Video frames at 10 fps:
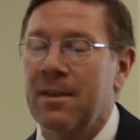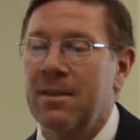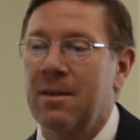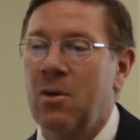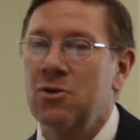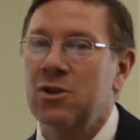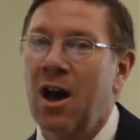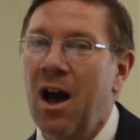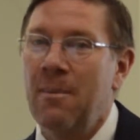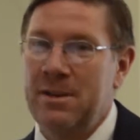The most
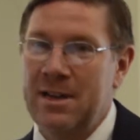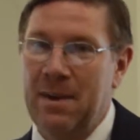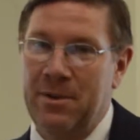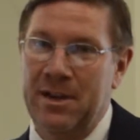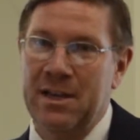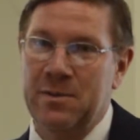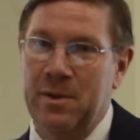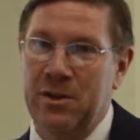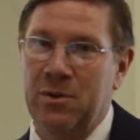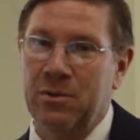common type of
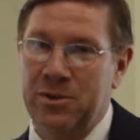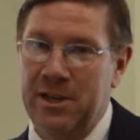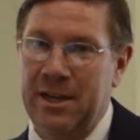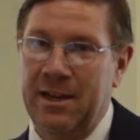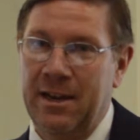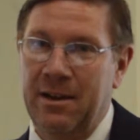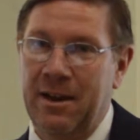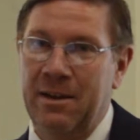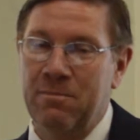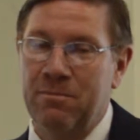easement you will see
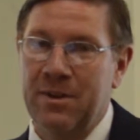in